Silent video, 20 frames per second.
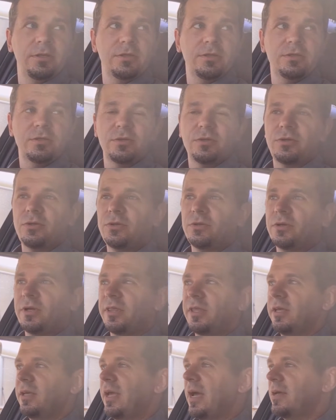So I
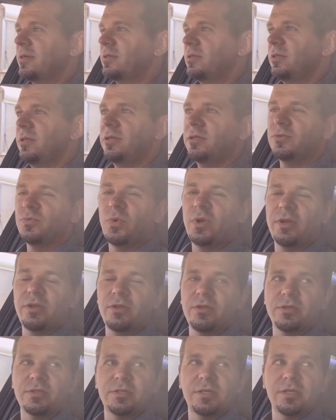think gasoline is one of
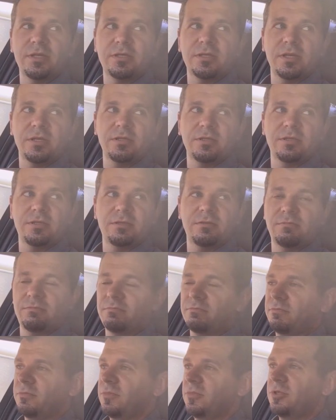those things that's
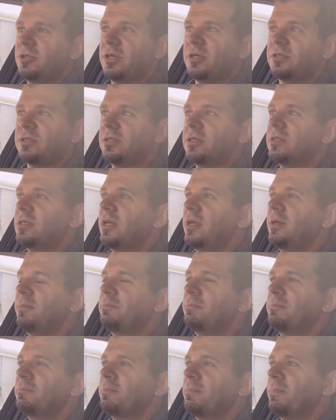just the
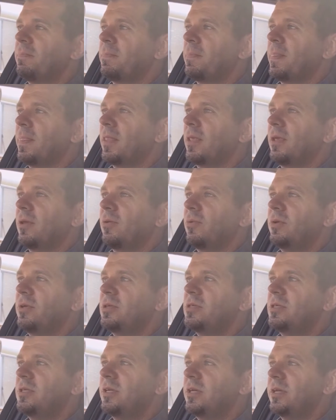same. When you
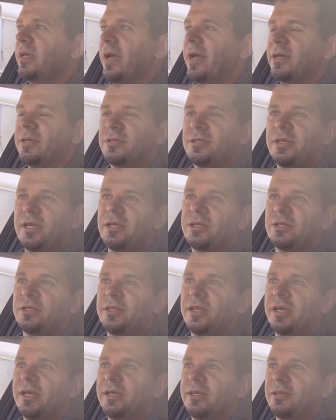see a gas station
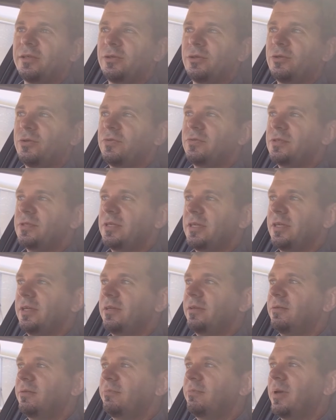that you've
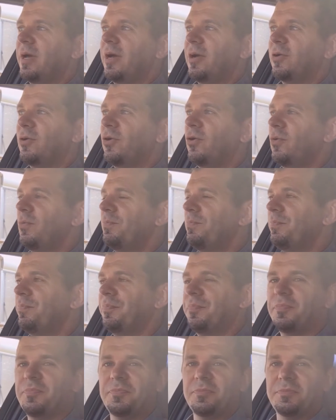seen back home,
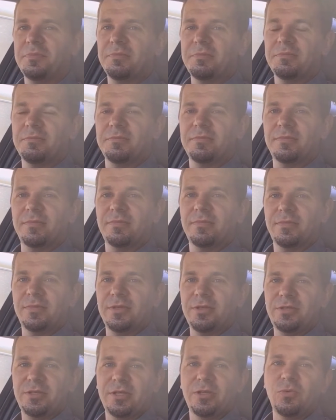
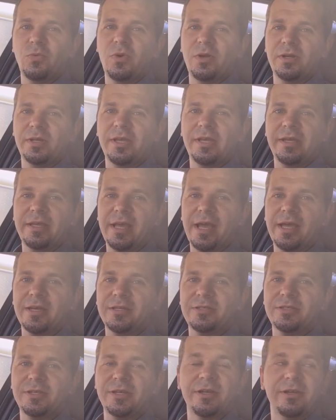you tend to want to get
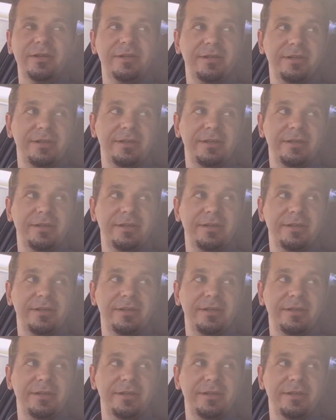gas there.